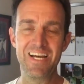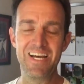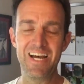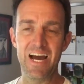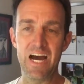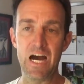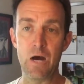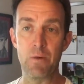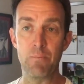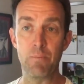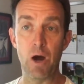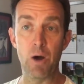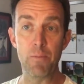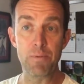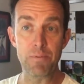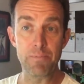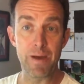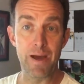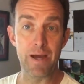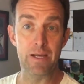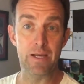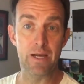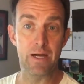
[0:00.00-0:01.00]
I'll be
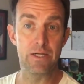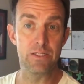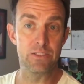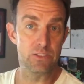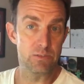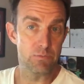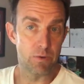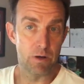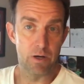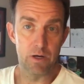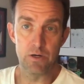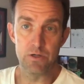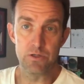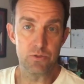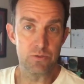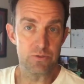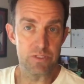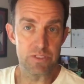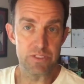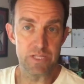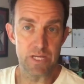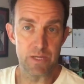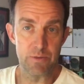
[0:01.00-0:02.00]
back on tomorrow doing
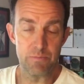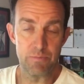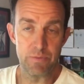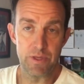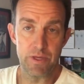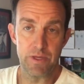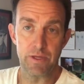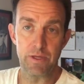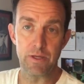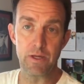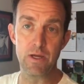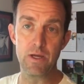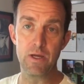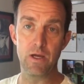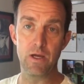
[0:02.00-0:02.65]
the same thing.